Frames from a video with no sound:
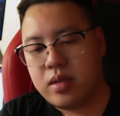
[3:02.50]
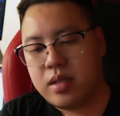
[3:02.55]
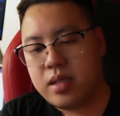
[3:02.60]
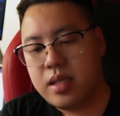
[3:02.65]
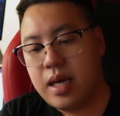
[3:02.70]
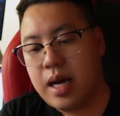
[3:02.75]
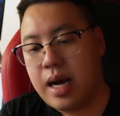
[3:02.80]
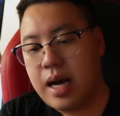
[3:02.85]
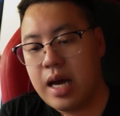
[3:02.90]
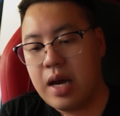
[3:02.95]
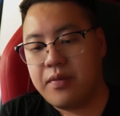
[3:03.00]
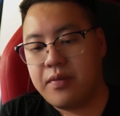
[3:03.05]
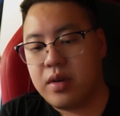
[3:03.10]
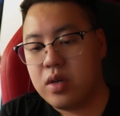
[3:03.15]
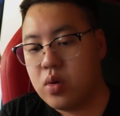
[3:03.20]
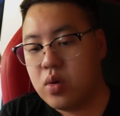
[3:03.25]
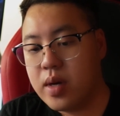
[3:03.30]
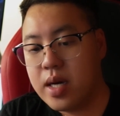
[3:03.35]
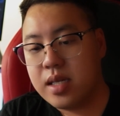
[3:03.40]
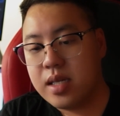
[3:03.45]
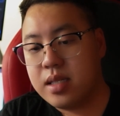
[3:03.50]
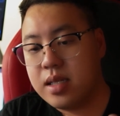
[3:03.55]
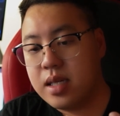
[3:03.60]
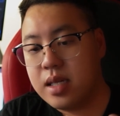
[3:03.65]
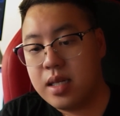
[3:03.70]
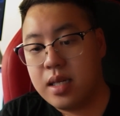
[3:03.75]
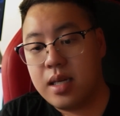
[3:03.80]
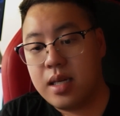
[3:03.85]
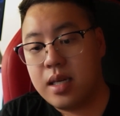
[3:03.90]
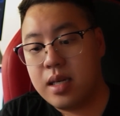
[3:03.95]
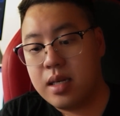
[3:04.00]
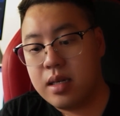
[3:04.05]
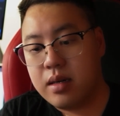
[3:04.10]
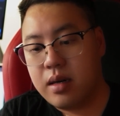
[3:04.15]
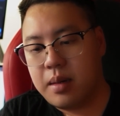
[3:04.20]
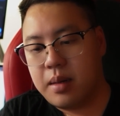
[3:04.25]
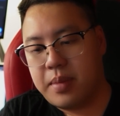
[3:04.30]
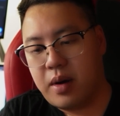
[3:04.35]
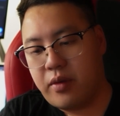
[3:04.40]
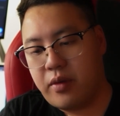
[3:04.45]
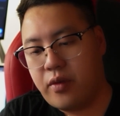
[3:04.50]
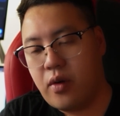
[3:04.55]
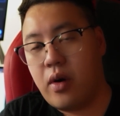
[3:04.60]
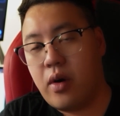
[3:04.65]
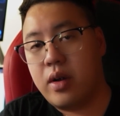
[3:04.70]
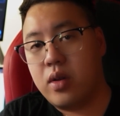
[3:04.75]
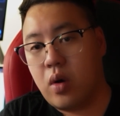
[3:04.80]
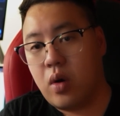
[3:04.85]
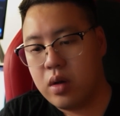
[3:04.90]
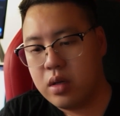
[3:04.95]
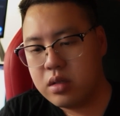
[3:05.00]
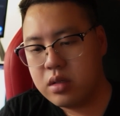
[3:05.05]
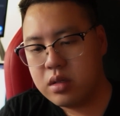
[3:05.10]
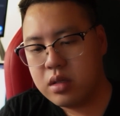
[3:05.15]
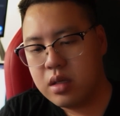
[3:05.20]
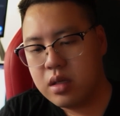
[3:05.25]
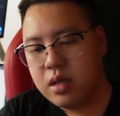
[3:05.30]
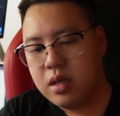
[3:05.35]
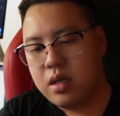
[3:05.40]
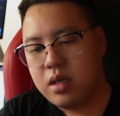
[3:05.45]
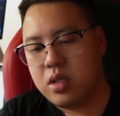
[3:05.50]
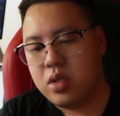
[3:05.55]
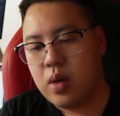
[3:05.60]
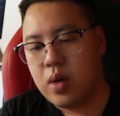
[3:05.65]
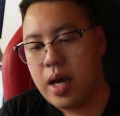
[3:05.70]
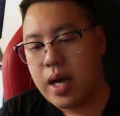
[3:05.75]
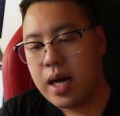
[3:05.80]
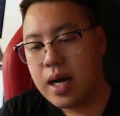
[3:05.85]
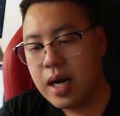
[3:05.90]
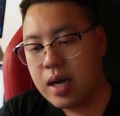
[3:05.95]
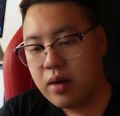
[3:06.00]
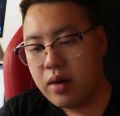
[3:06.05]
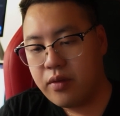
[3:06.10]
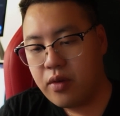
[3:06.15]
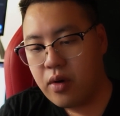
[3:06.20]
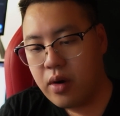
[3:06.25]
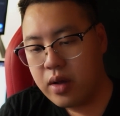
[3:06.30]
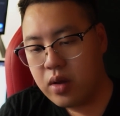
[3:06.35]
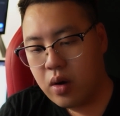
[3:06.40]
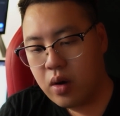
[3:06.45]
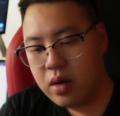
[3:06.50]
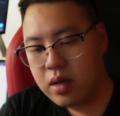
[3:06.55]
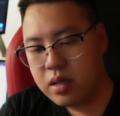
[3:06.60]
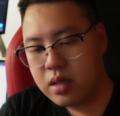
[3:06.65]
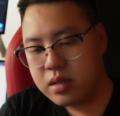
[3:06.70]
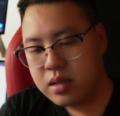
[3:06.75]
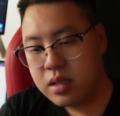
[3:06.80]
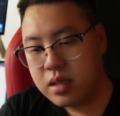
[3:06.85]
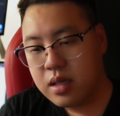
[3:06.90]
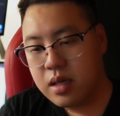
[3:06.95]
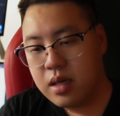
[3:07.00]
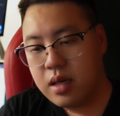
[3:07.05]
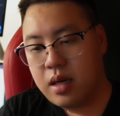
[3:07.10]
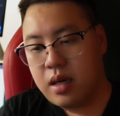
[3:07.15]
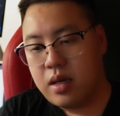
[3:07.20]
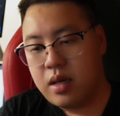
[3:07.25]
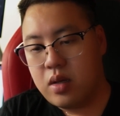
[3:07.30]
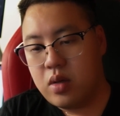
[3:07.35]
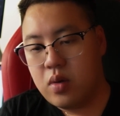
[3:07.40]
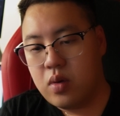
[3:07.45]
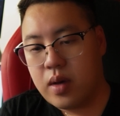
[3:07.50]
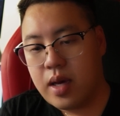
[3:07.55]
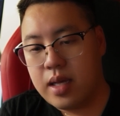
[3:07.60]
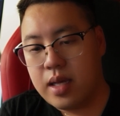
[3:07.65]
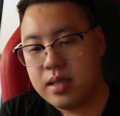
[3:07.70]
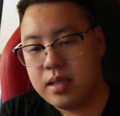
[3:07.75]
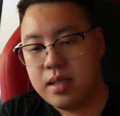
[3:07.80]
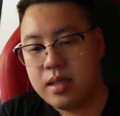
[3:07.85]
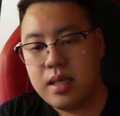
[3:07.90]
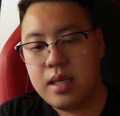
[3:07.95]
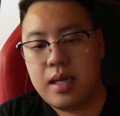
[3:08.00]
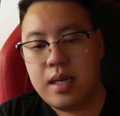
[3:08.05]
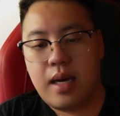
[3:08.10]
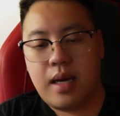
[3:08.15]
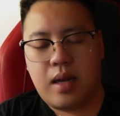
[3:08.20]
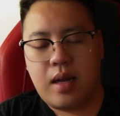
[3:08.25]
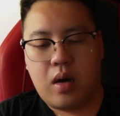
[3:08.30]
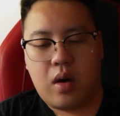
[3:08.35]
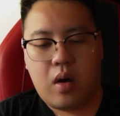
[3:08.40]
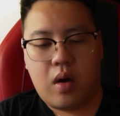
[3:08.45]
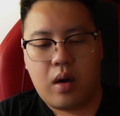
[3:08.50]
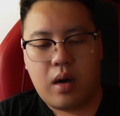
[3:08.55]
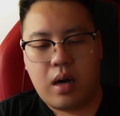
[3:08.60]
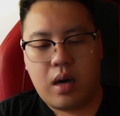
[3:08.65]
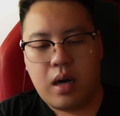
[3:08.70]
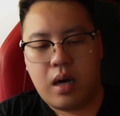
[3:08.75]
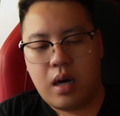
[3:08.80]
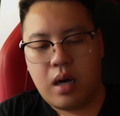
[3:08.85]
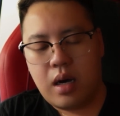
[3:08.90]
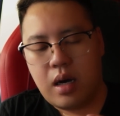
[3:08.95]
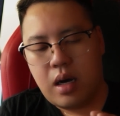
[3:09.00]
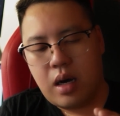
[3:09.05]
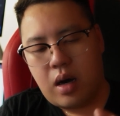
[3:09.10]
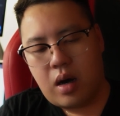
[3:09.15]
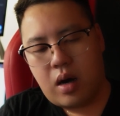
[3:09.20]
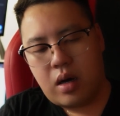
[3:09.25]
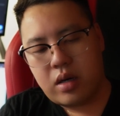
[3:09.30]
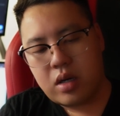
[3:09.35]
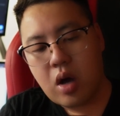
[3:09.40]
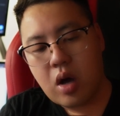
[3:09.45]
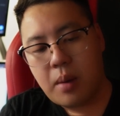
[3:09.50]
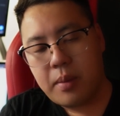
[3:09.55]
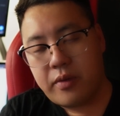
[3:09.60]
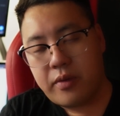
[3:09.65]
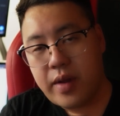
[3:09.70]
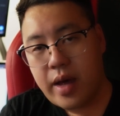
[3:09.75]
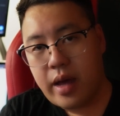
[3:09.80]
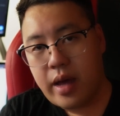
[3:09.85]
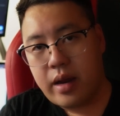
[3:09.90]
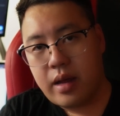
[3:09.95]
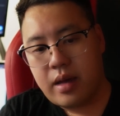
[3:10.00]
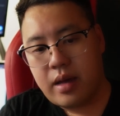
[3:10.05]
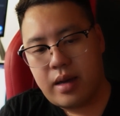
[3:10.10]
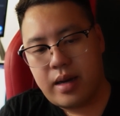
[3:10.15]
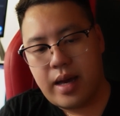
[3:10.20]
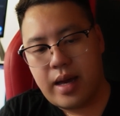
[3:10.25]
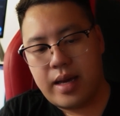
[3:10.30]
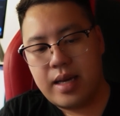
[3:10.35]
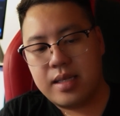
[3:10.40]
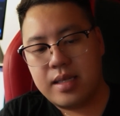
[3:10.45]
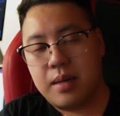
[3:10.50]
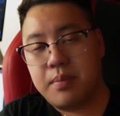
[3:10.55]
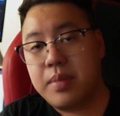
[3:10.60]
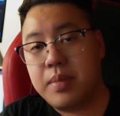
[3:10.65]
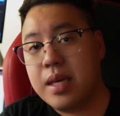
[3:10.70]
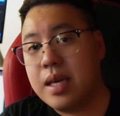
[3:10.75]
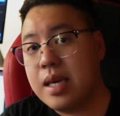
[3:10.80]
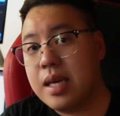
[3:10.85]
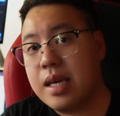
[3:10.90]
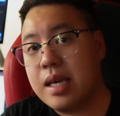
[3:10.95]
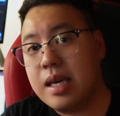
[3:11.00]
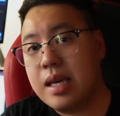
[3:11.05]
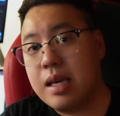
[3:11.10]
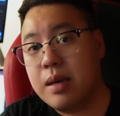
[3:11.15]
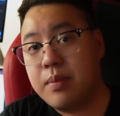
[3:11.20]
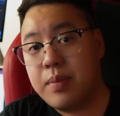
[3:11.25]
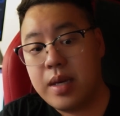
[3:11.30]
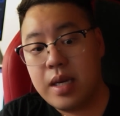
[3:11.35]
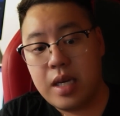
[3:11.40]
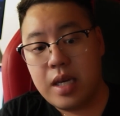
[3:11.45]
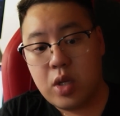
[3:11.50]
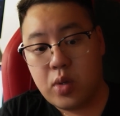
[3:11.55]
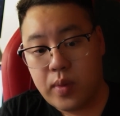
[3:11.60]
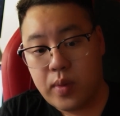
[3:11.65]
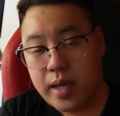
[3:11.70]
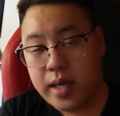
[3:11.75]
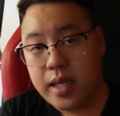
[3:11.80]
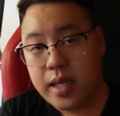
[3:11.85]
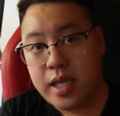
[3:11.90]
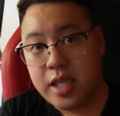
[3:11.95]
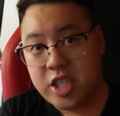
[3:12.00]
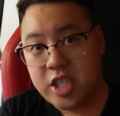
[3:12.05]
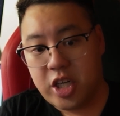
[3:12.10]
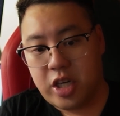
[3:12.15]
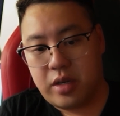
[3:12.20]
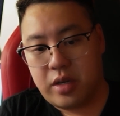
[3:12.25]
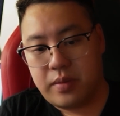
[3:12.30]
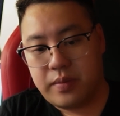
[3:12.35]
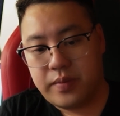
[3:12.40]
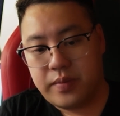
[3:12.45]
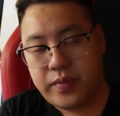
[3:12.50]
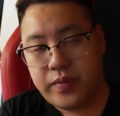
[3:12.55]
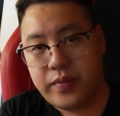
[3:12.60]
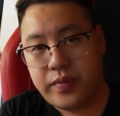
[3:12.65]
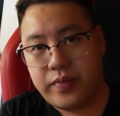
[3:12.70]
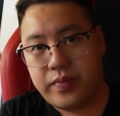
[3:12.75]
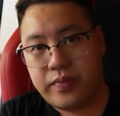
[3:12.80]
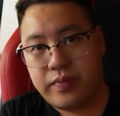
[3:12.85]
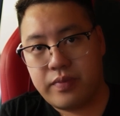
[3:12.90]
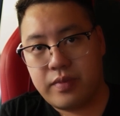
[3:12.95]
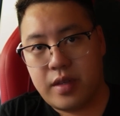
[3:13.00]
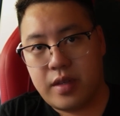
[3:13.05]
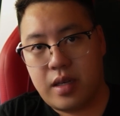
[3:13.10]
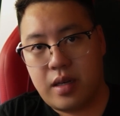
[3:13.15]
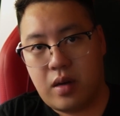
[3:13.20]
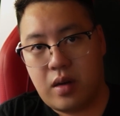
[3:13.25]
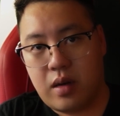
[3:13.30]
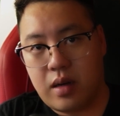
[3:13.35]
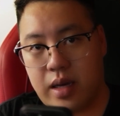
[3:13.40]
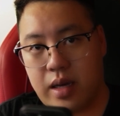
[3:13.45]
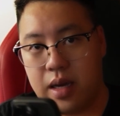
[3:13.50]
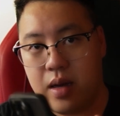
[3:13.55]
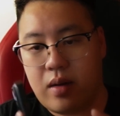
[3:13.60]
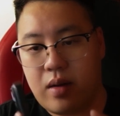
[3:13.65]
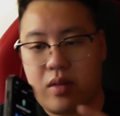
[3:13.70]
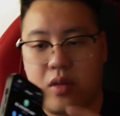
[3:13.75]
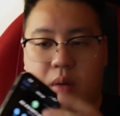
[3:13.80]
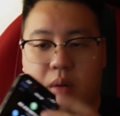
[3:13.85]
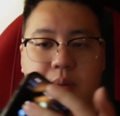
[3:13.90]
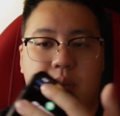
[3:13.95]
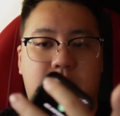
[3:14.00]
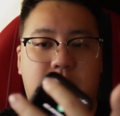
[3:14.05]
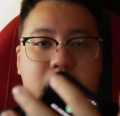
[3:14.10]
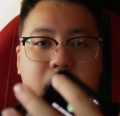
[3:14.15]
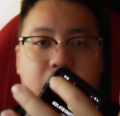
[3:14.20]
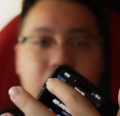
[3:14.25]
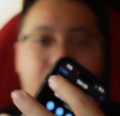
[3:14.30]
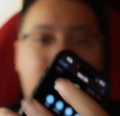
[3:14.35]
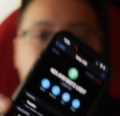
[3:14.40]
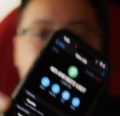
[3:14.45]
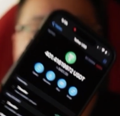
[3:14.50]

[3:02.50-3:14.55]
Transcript: I have a USDT here about $400. So I click on $400. You can see that on top of that, there is a BEP20 chain. Okay, on top here, somewhere here.